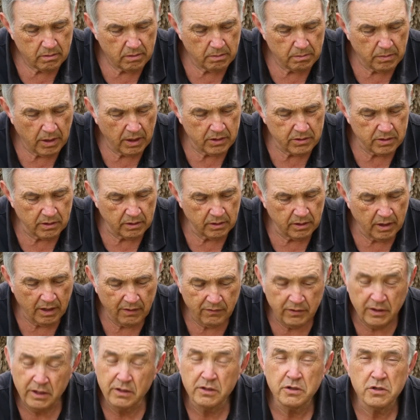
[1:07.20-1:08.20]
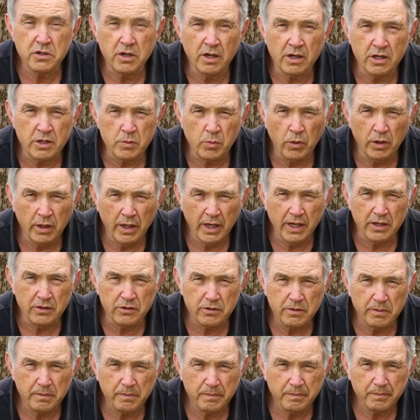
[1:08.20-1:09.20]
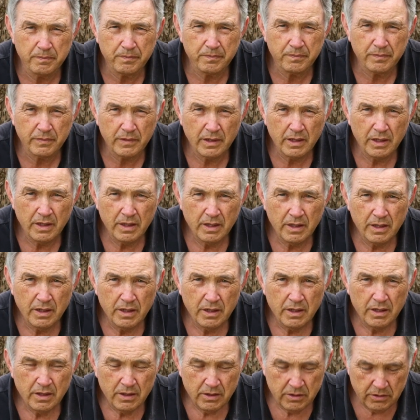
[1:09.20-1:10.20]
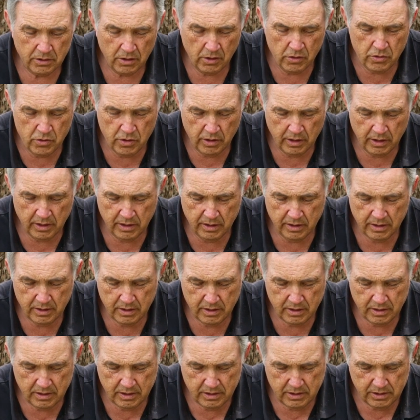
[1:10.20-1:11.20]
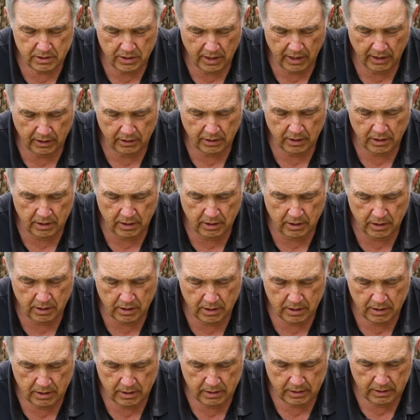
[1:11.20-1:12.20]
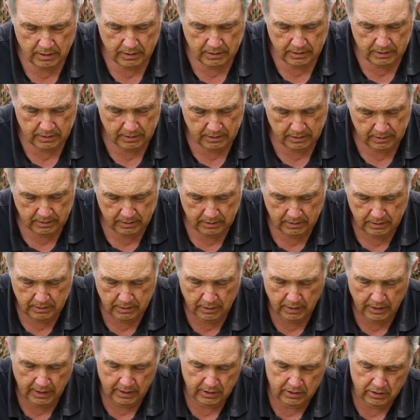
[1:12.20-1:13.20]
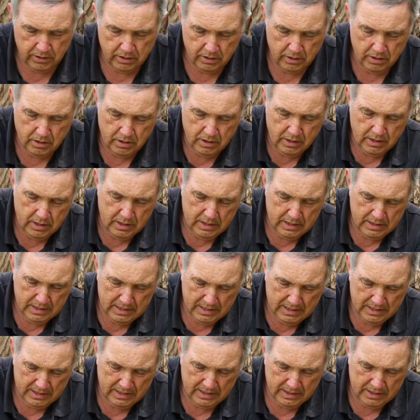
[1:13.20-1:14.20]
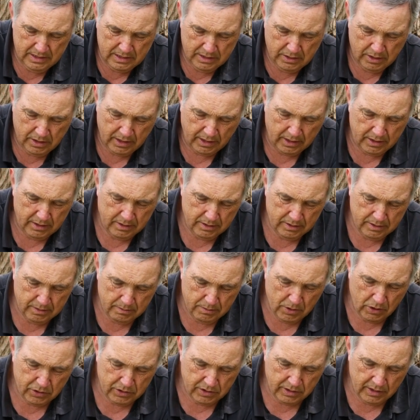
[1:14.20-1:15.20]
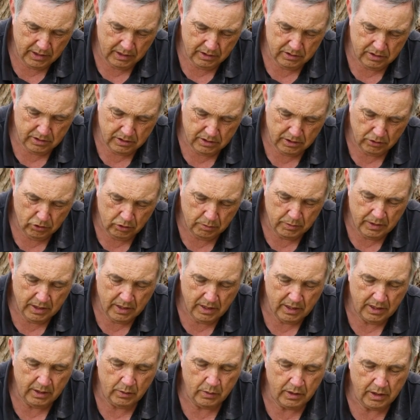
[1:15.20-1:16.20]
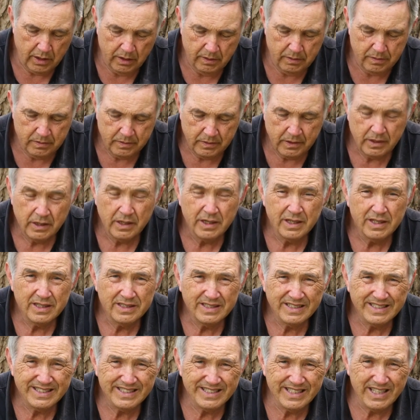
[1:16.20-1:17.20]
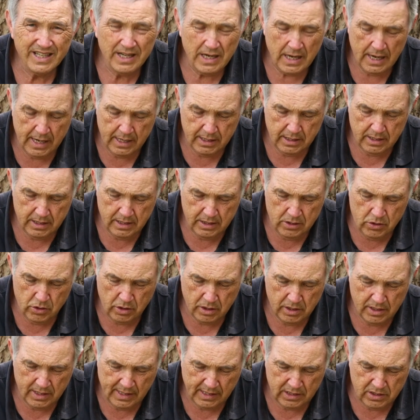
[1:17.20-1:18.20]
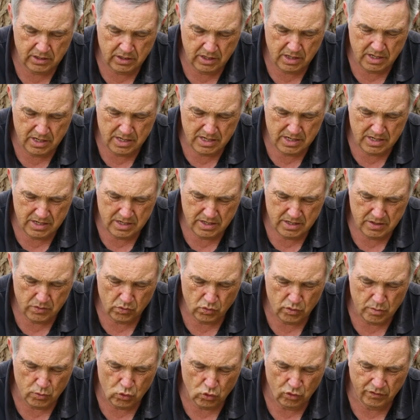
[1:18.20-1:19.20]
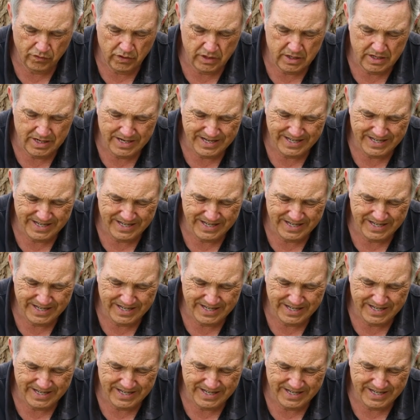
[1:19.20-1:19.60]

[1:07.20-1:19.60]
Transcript: basically have an interchangeable lens. So you can take the lens, it's like most things, it's a little bit hard, here we go, and you can actually remove it.